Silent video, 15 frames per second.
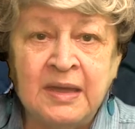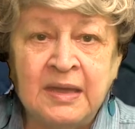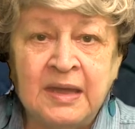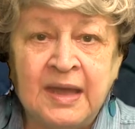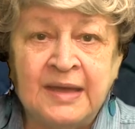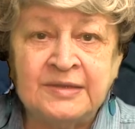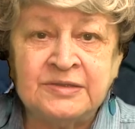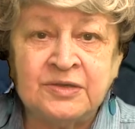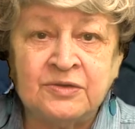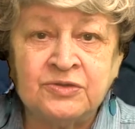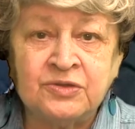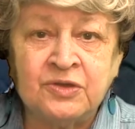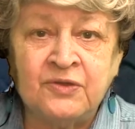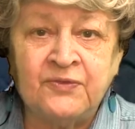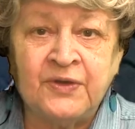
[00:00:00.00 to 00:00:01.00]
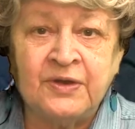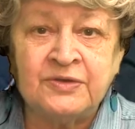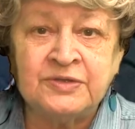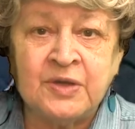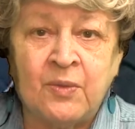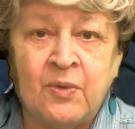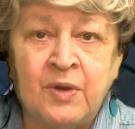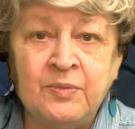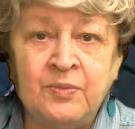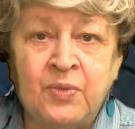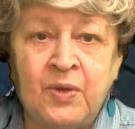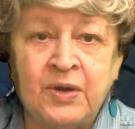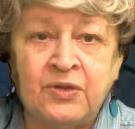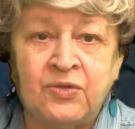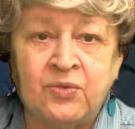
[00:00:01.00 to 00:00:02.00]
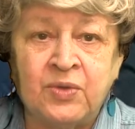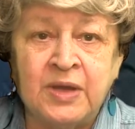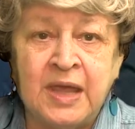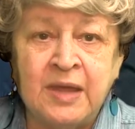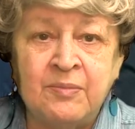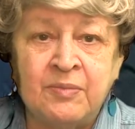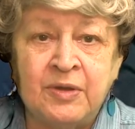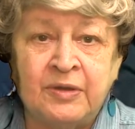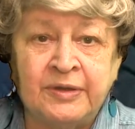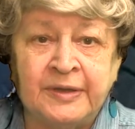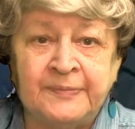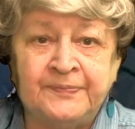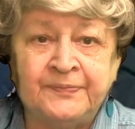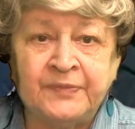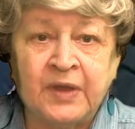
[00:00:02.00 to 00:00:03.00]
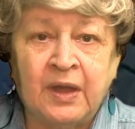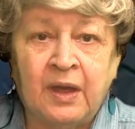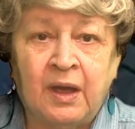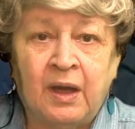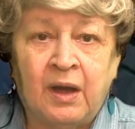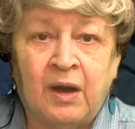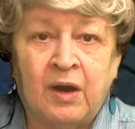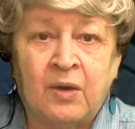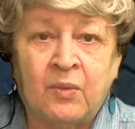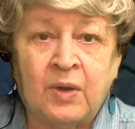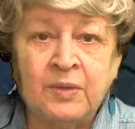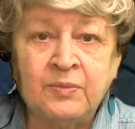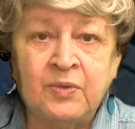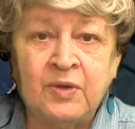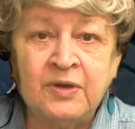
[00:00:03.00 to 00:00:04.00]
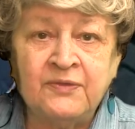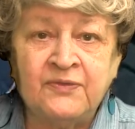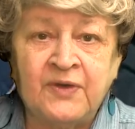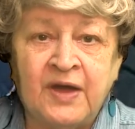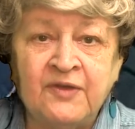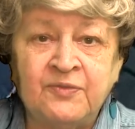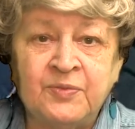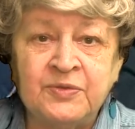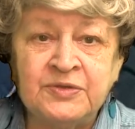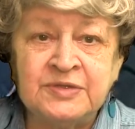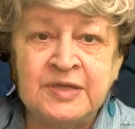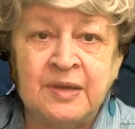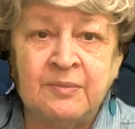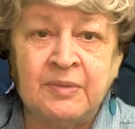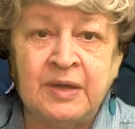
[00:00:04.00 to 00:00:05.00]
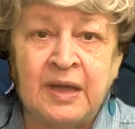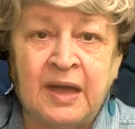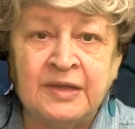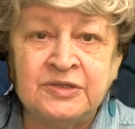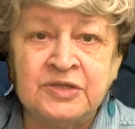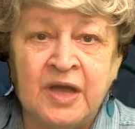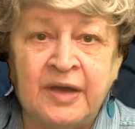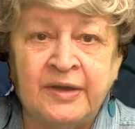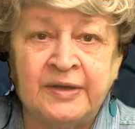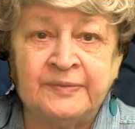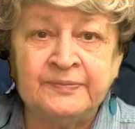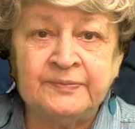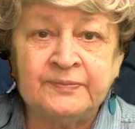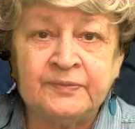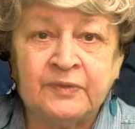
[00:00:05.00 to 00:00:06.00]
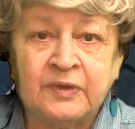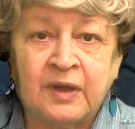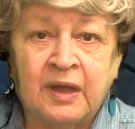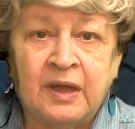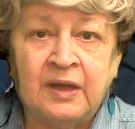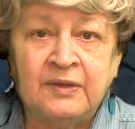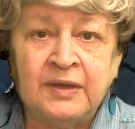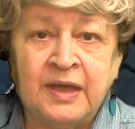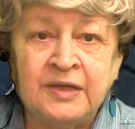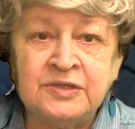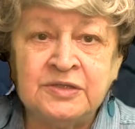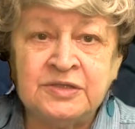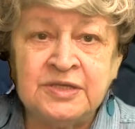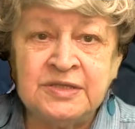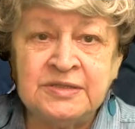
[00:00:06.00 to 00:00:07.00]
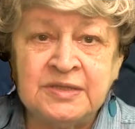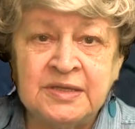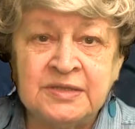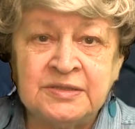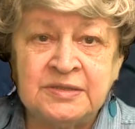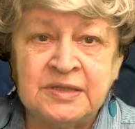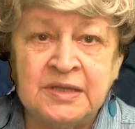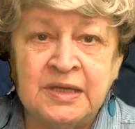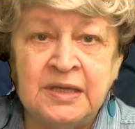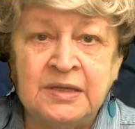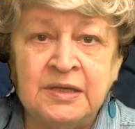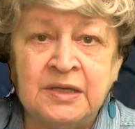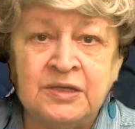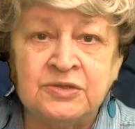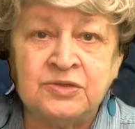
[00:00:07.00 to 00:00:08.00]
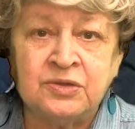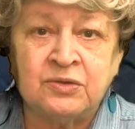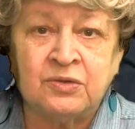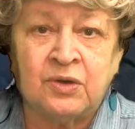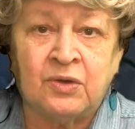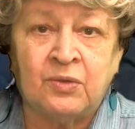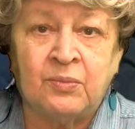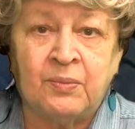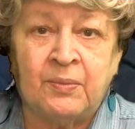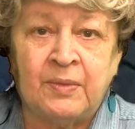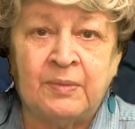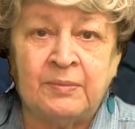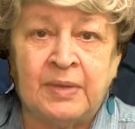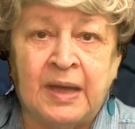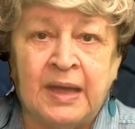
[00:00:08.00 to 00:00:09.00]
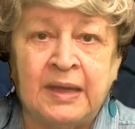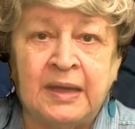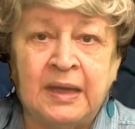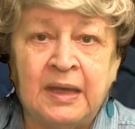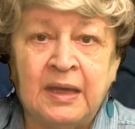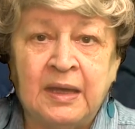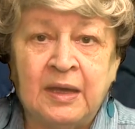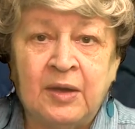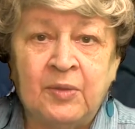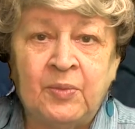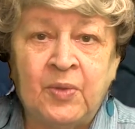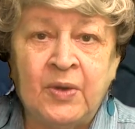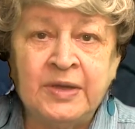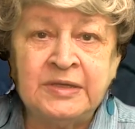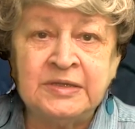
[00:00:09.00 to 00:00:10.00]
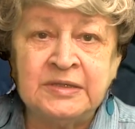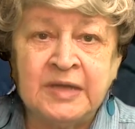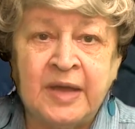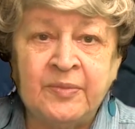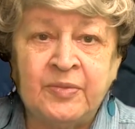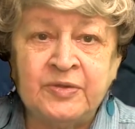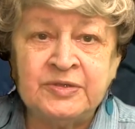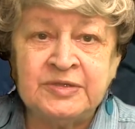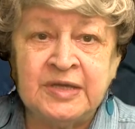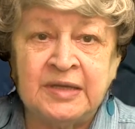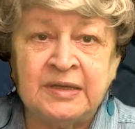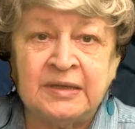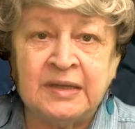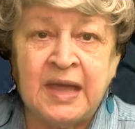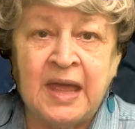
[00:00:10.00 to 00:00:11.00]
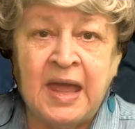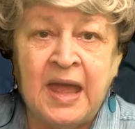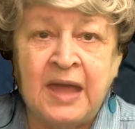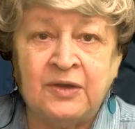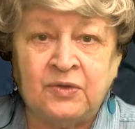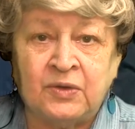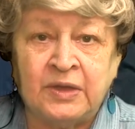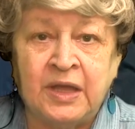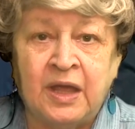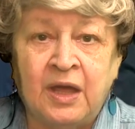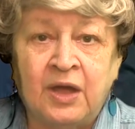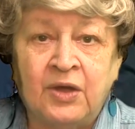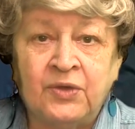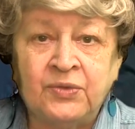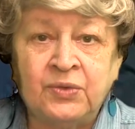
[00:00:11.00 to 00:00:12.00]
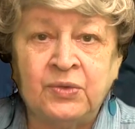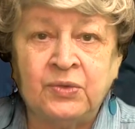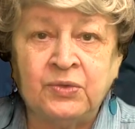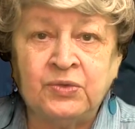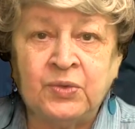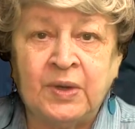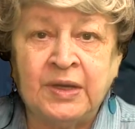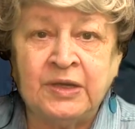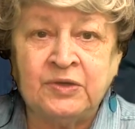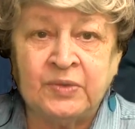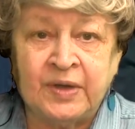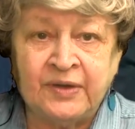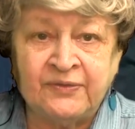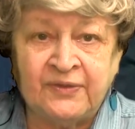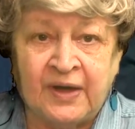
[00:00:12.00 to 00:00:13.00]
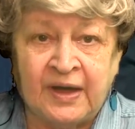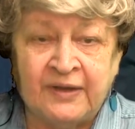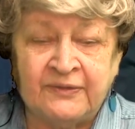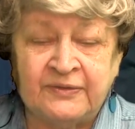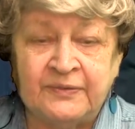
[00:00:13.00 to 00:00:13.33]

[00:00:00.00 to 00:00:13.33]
and Social Affairs at 1.38 billion, or 1.5% behind China. The agency says India should grow by 0.9% annually through 2025.